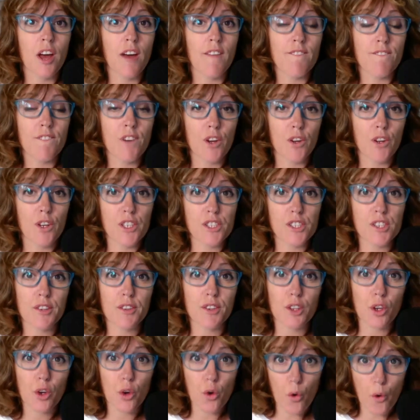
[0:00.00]
focus on
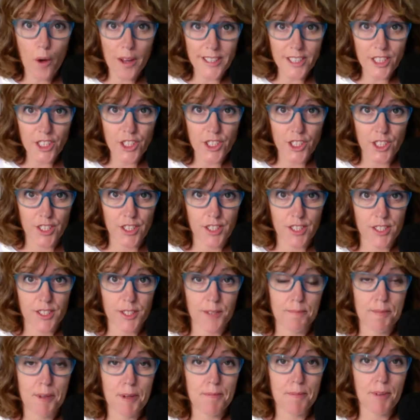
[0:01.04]
the questions
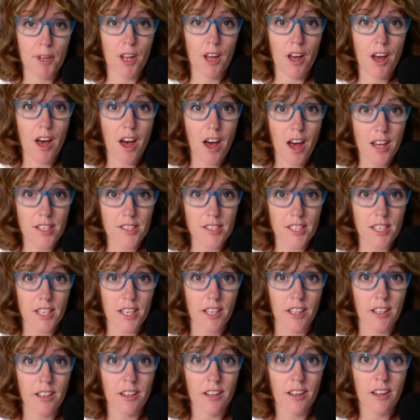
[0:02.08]
that people are
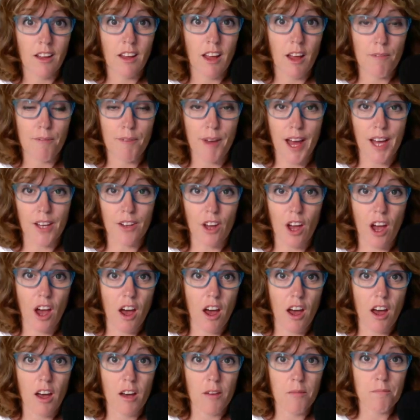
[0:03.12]
asking about
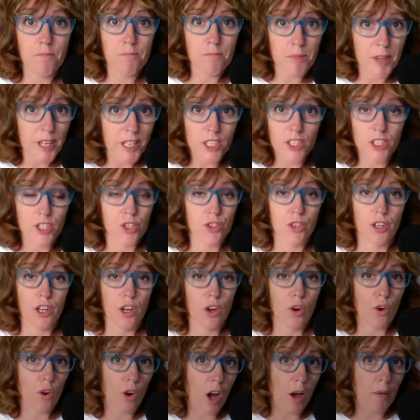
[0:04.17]
our industry
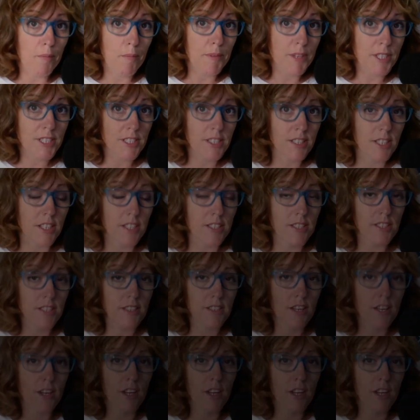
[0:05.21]
or our business.